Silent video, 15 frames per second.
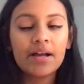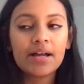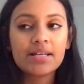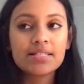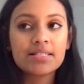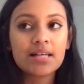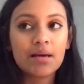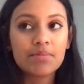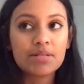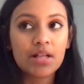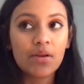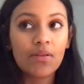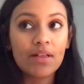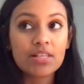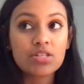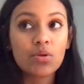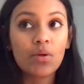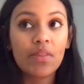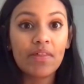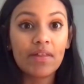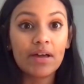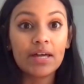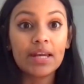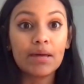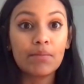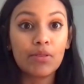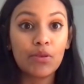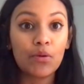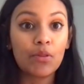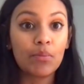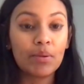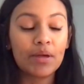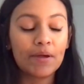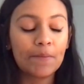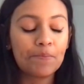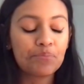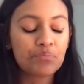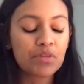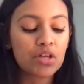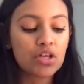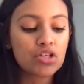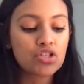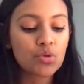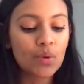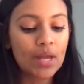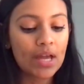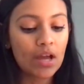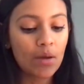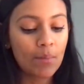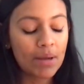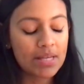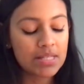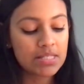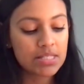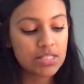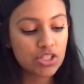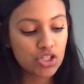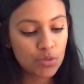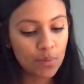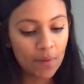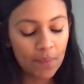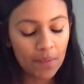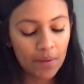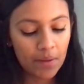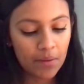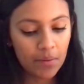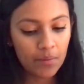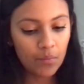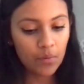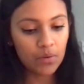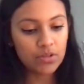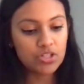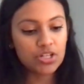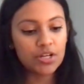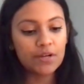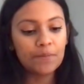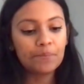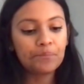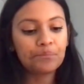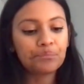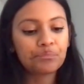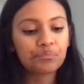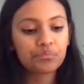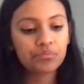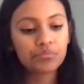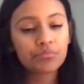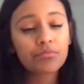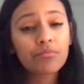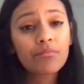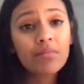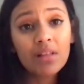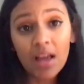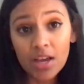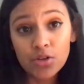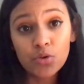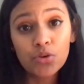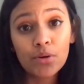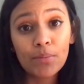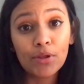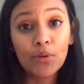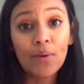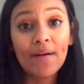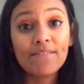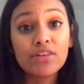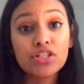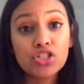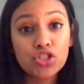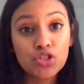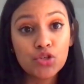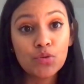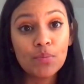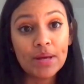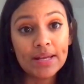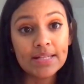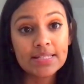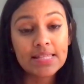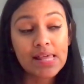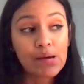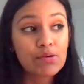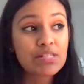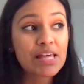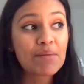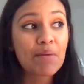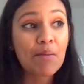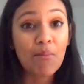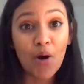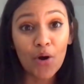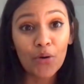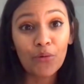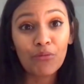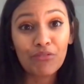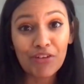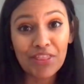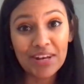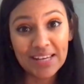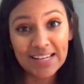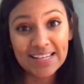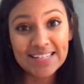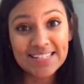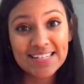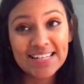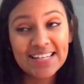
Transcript: Because I'm telling you, that's the only thing that can get me through the peak. So when my sister brought the wheelchair, I told her, I'm like, you have 2 minutes. That was, like, my motto for the night.